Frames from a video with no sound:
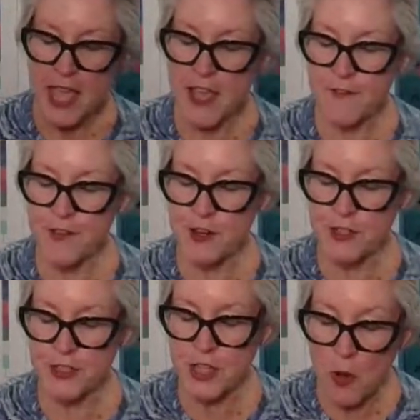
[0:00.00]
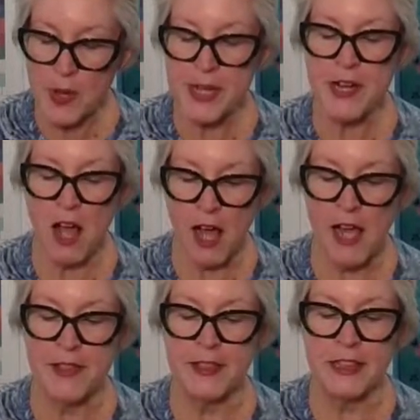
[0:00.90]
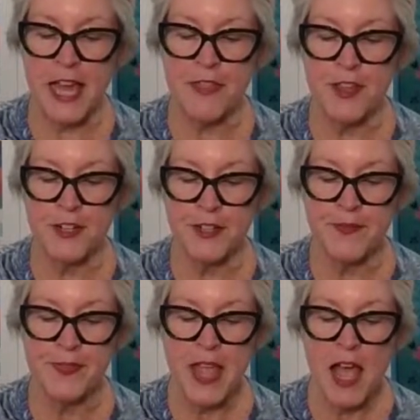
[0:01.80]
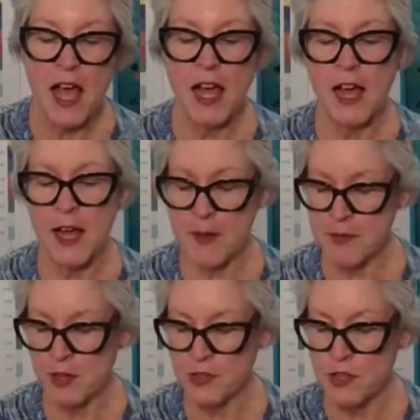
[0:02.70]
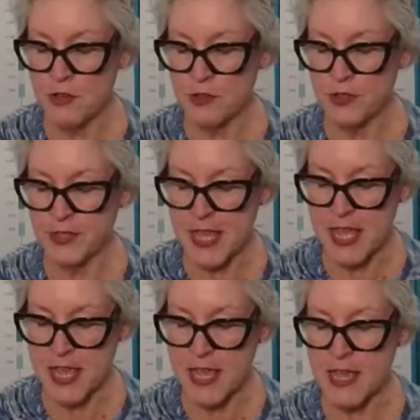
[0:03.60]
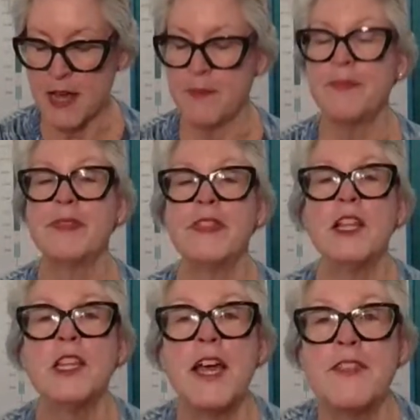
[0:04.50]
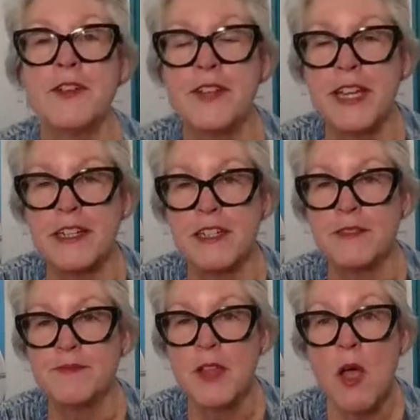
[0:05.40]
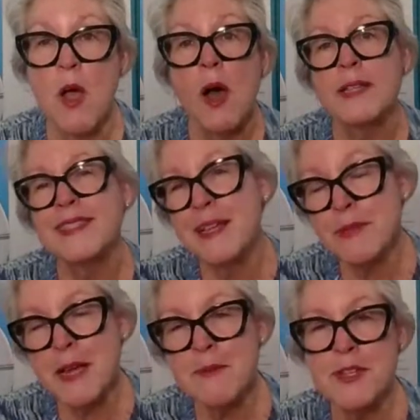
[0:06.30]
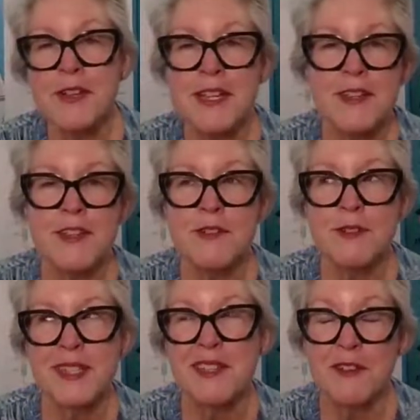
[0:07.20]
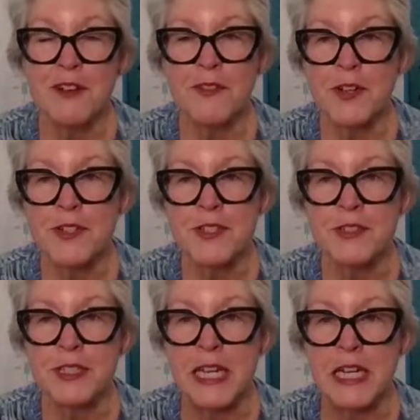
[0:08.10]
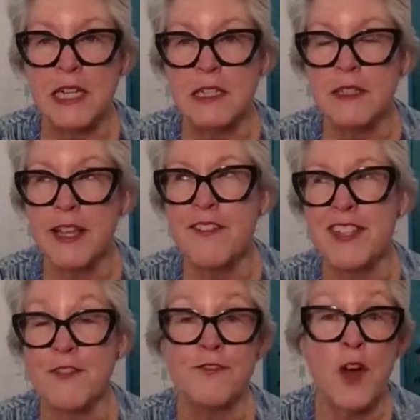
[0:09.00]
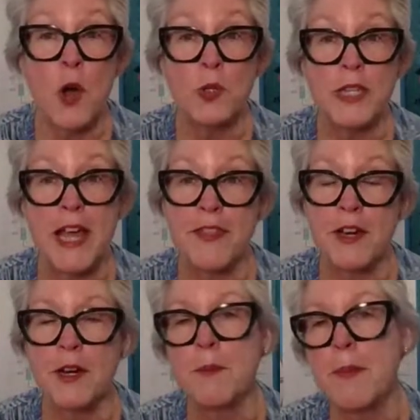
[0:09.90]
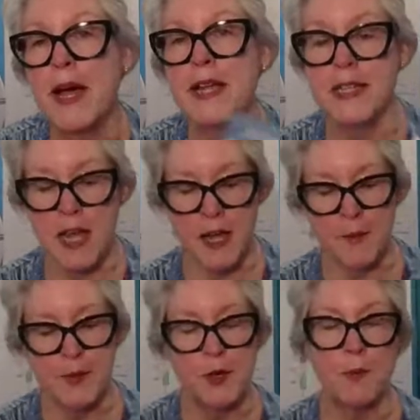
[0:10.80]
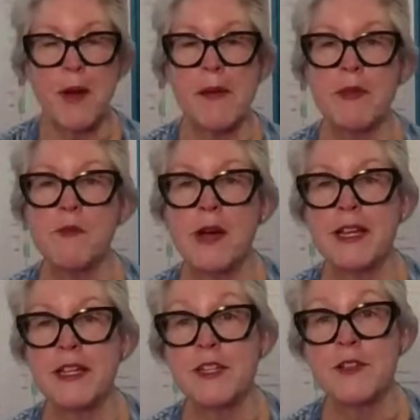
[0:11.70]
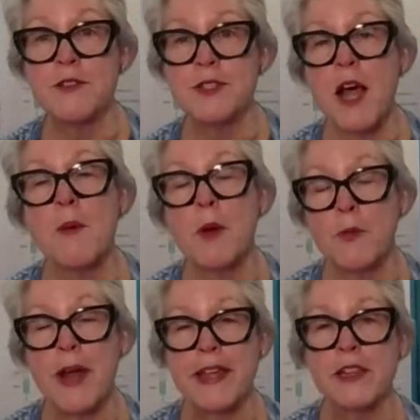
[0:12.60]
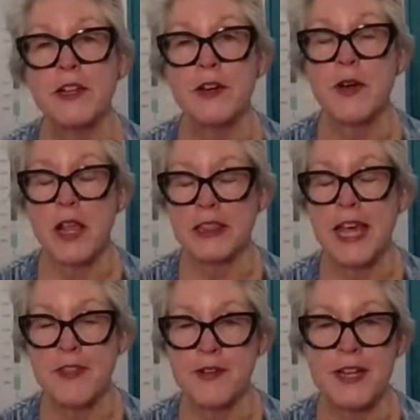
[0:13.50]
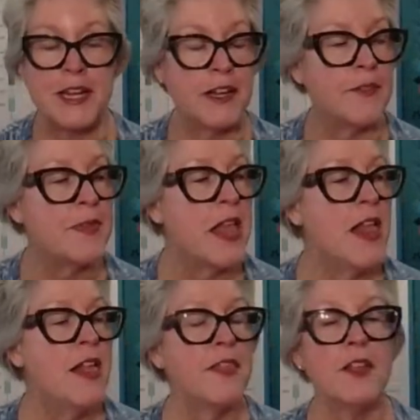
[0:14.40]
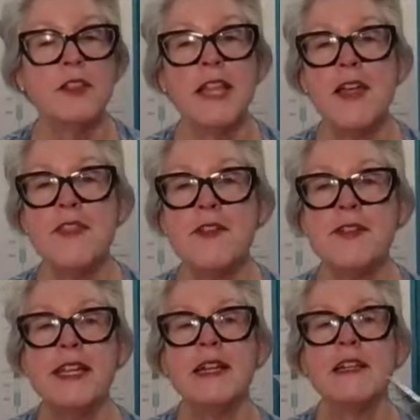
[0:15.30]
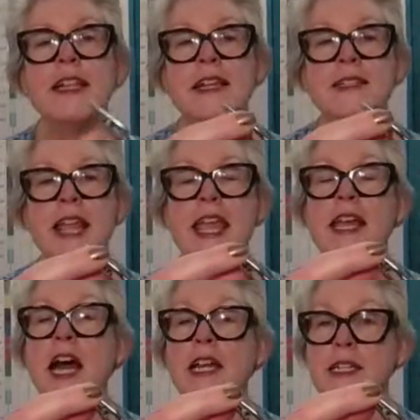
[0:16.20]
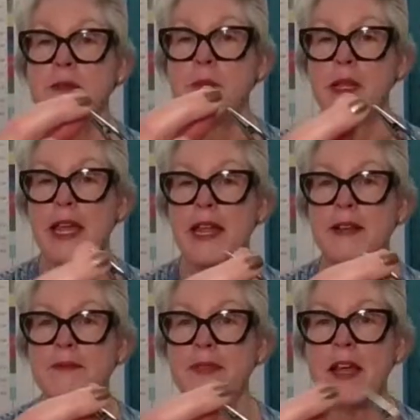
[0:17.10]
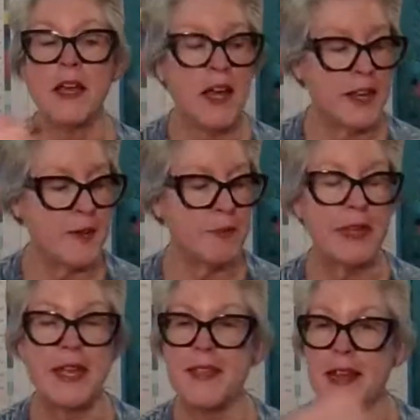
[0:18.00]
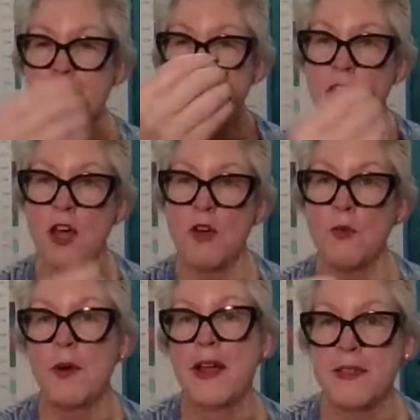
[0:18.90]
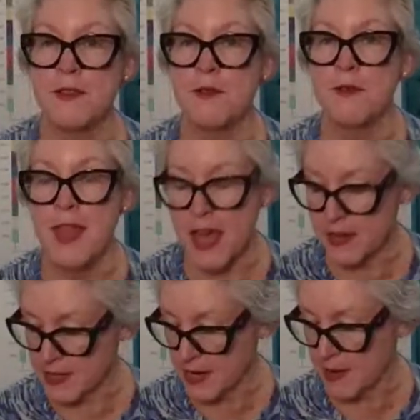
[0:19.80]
If you're sewing on leather, you'll use the leather needle. Sometimes you can use a universal needle if it's a faux leather, but you'll probably want to use a regular leather needle. The leather needle has a cutting blade that can go right through that